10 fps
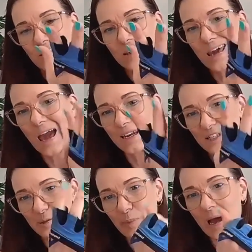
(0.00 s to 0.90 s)
the
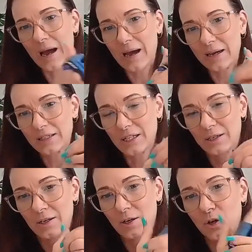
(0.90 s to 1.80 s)
callus part
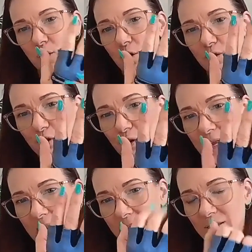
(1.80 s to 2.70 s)
on your
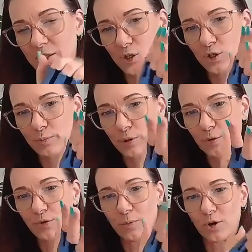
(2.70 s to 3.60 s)
hands. So you
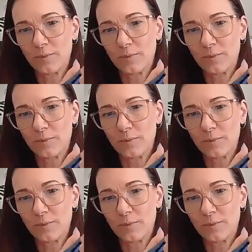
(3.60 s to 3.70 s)
pull them